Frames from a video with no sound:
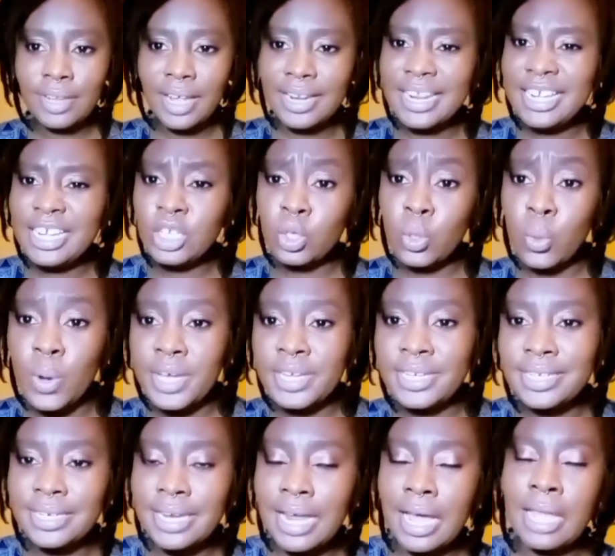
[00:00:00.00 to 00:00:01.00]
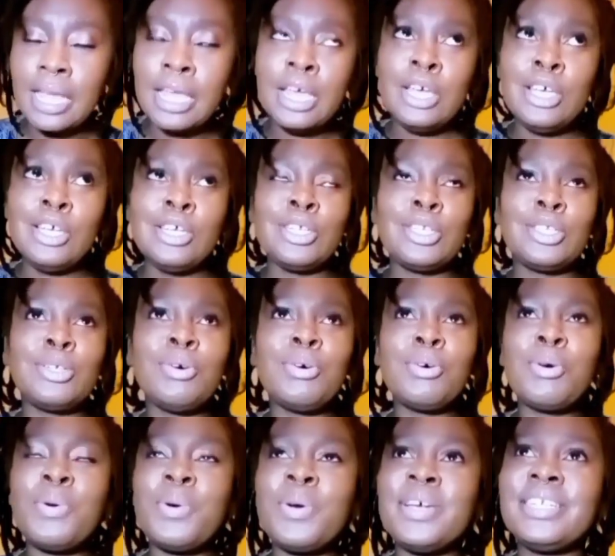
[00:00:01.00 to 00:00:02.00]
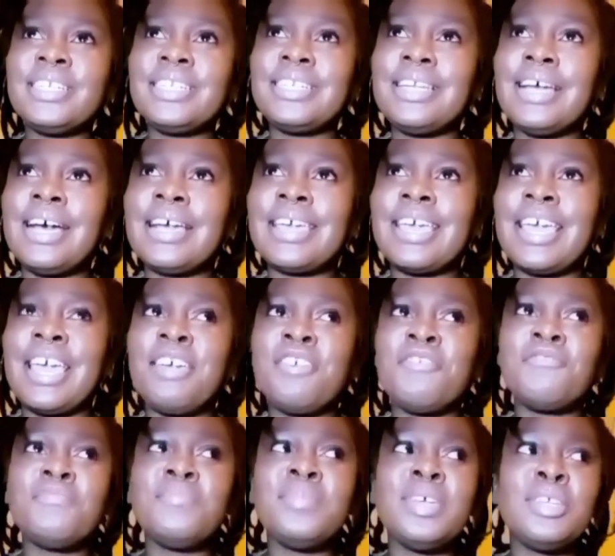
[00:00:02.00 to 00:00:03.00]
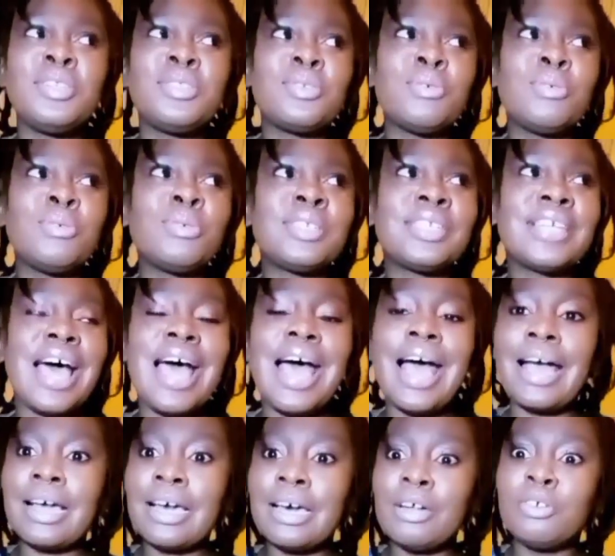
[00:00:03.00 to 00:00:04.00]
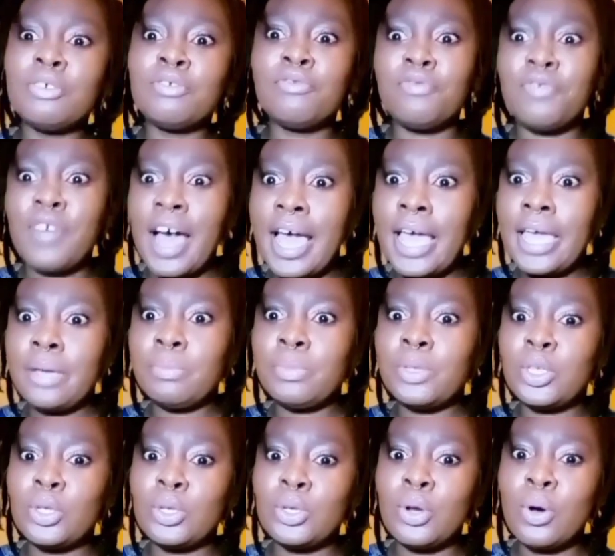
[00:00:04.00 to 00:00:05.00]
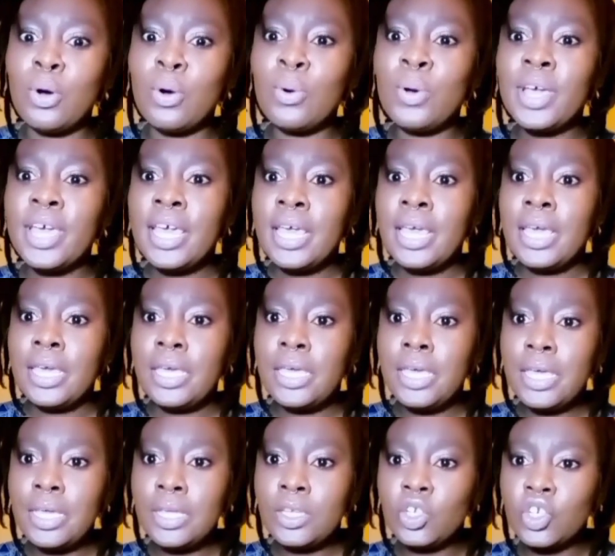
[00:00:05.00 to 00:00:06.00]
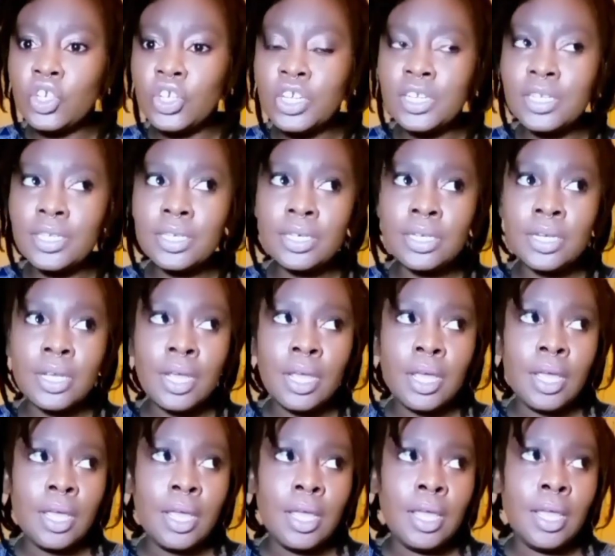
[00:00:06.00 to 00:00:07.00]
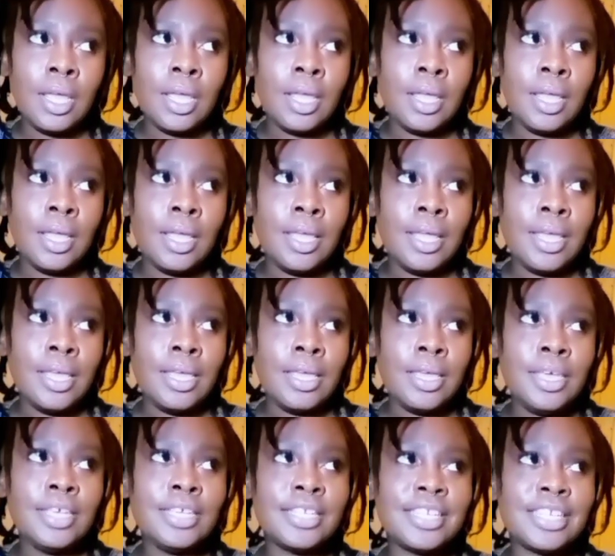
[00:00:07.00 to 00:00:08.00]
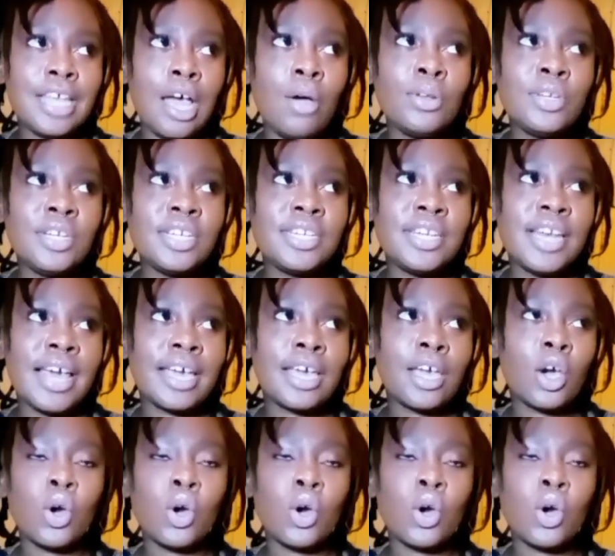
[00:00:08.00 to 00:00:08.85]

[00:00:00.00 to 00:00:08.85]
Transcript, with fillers: there's Kwesta. So Kwesta gave me those uncle vibes, you know. He just he sounded like a